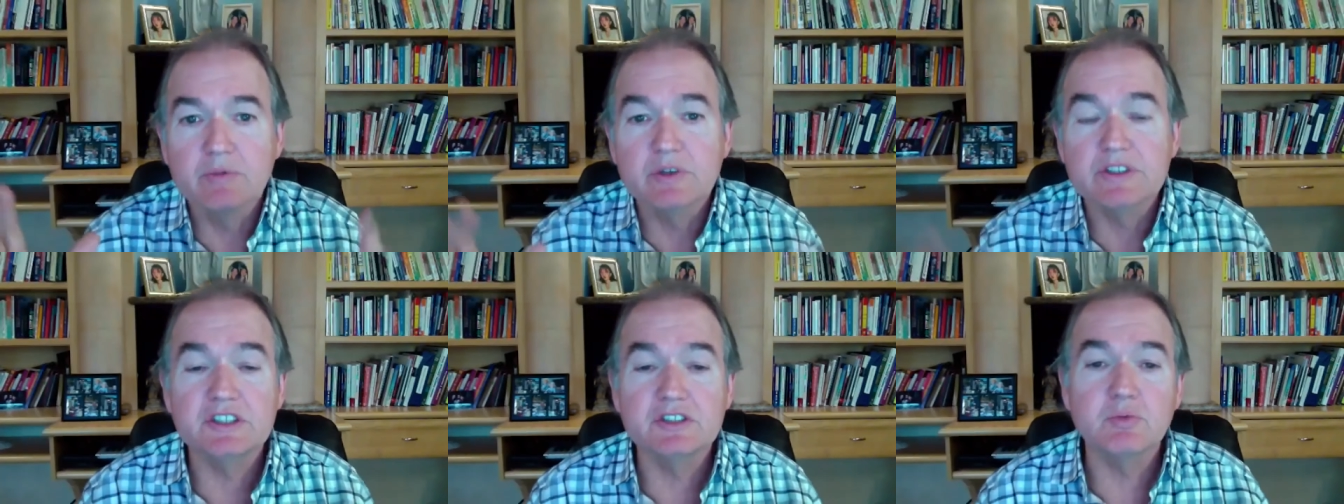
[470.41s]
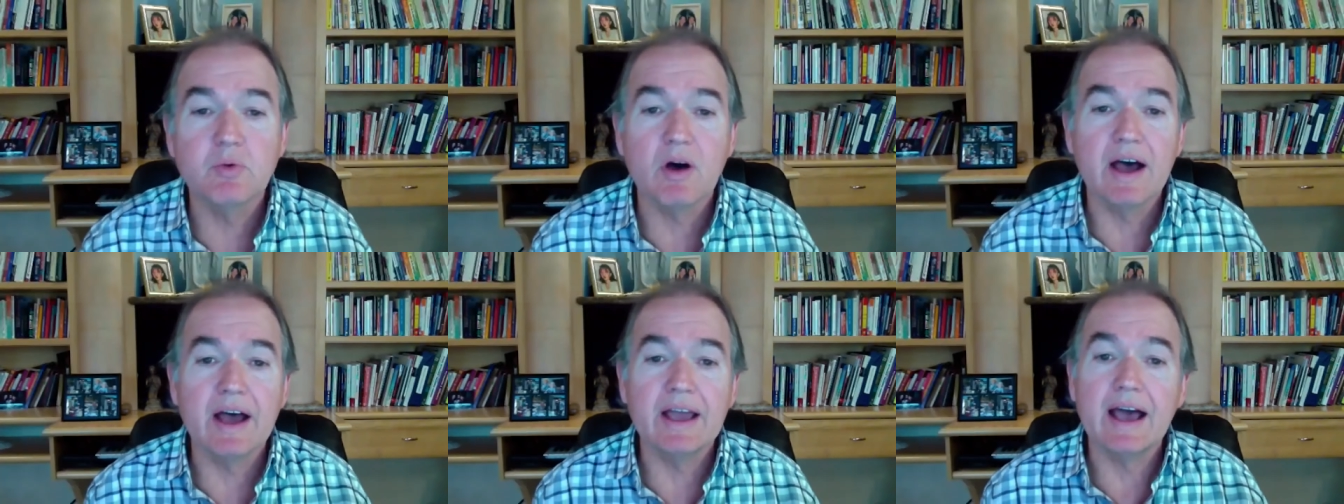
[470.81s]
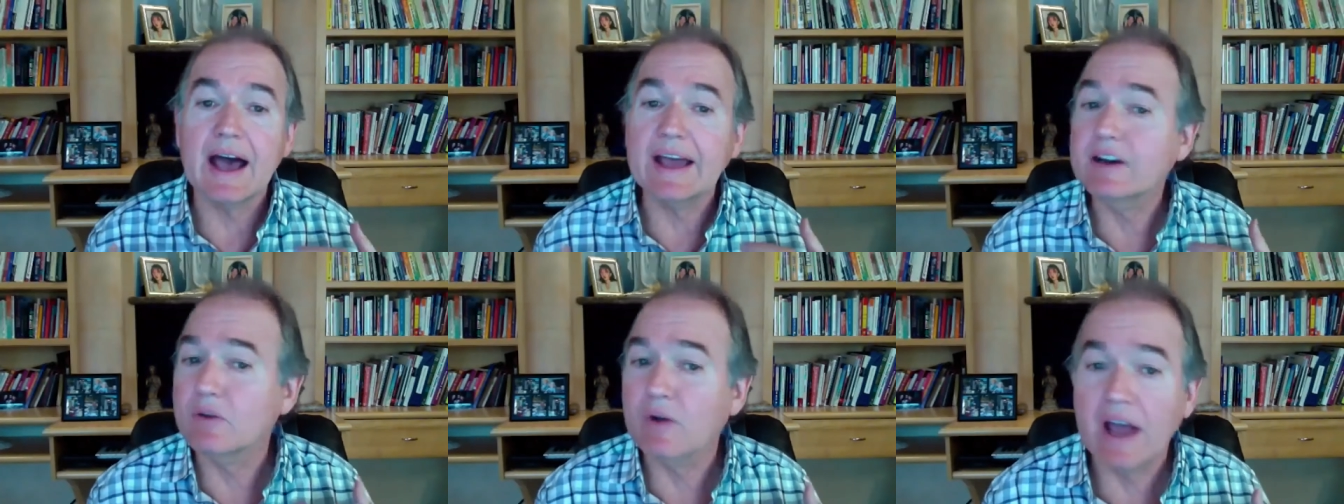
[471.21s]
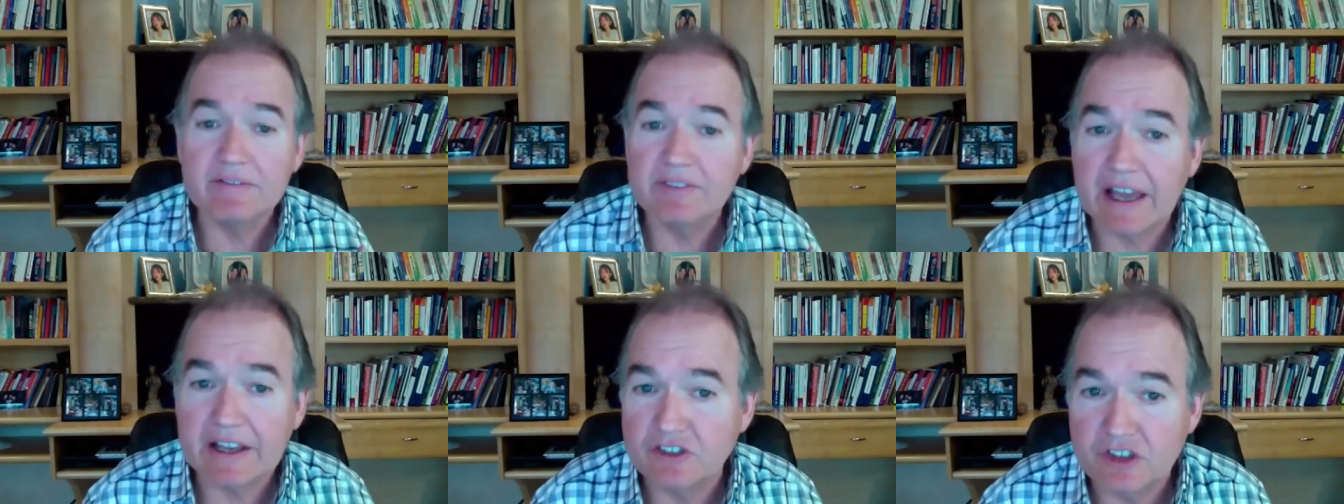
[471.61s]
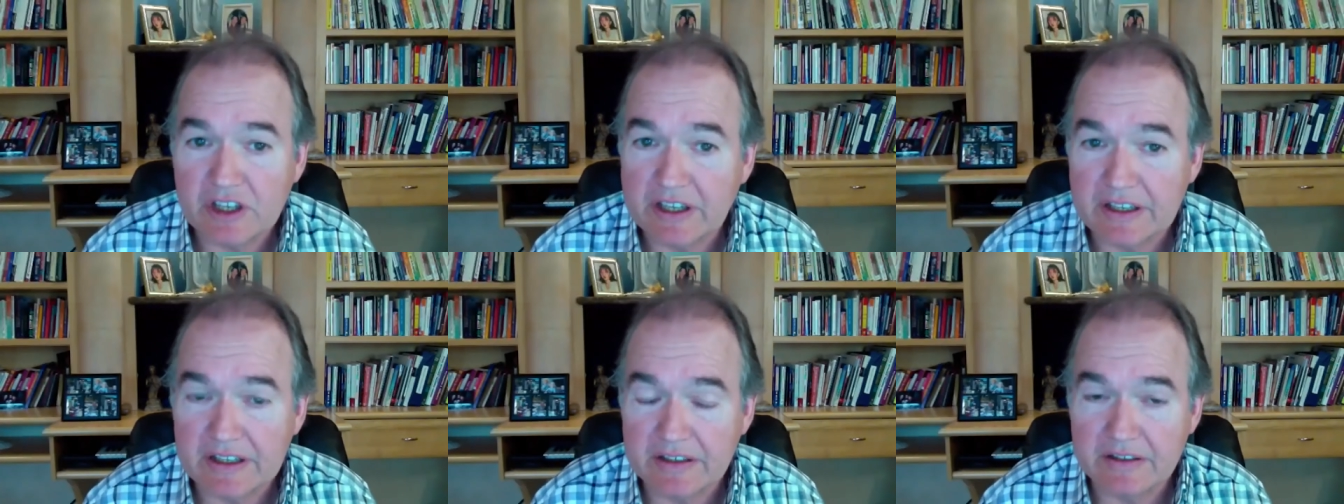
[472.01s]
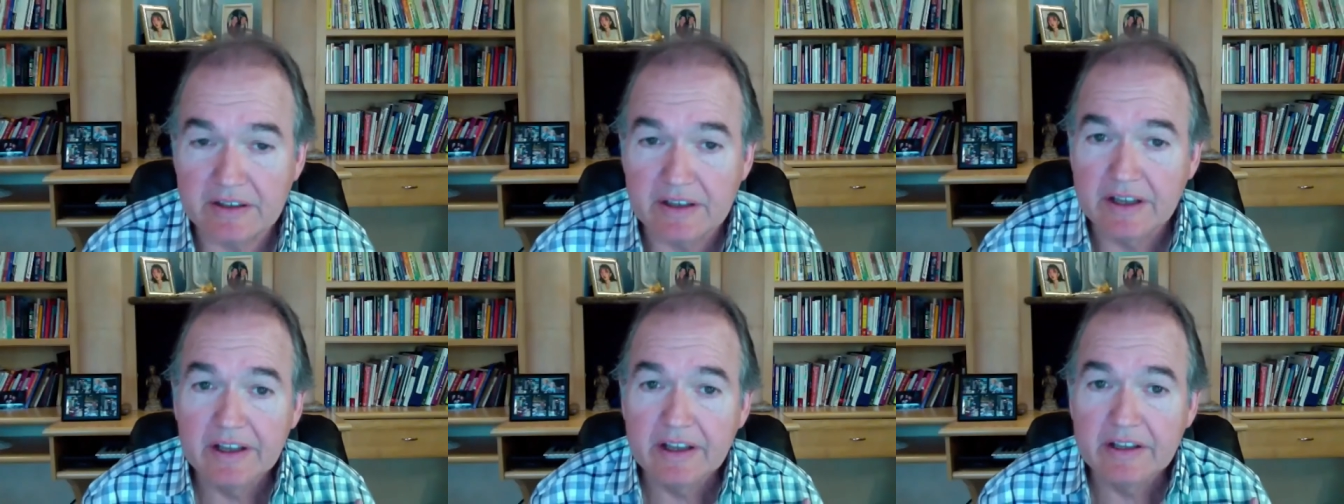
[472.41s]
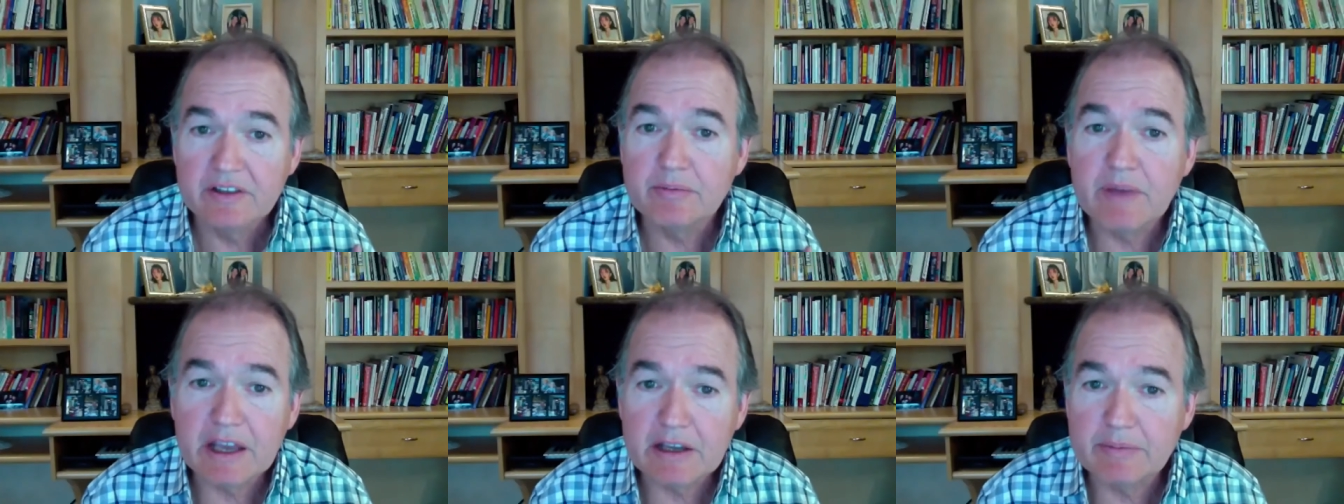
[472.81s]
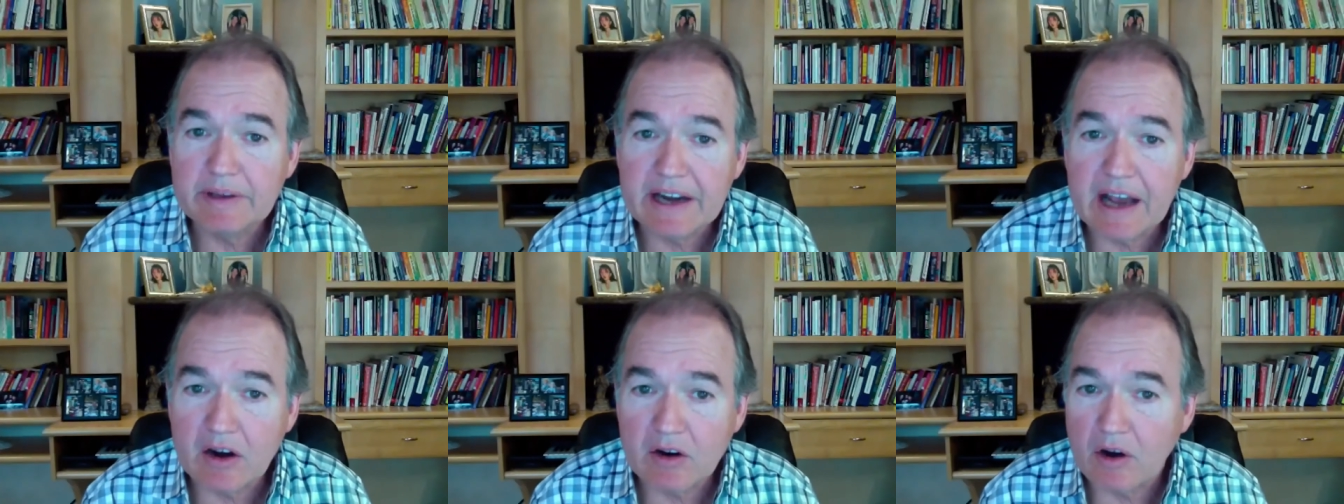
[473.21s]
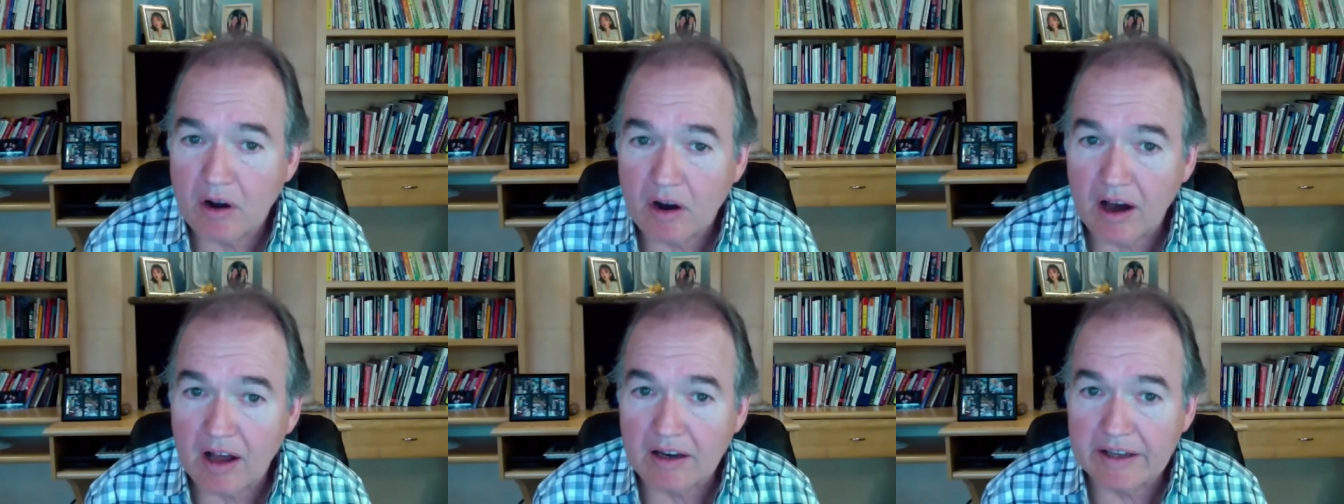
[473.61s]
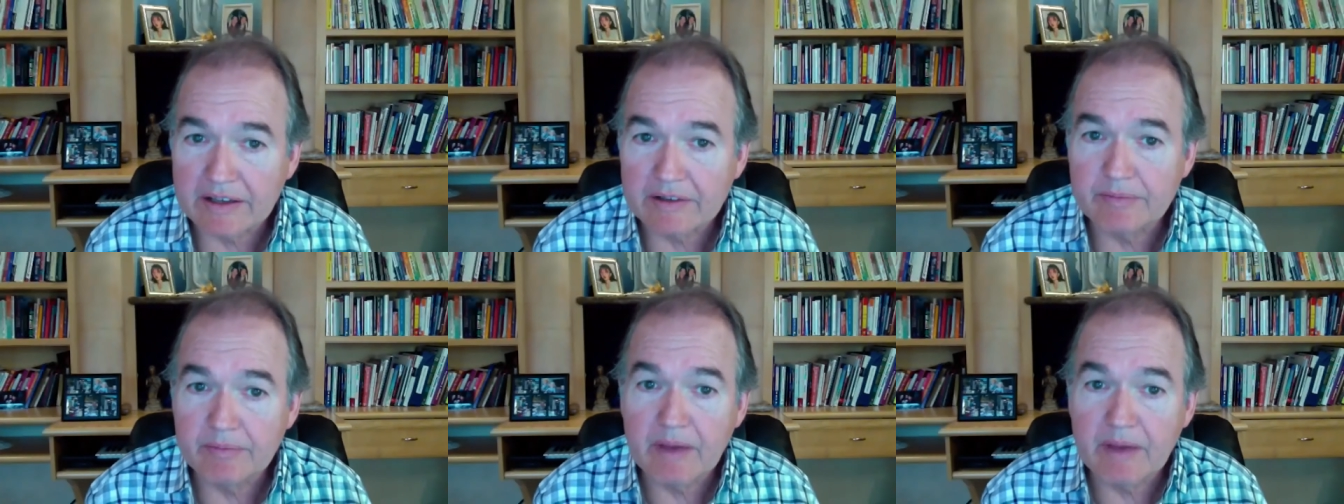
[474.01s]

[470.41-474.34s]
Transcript: which is why I don't have that gene to make me an alcoholic.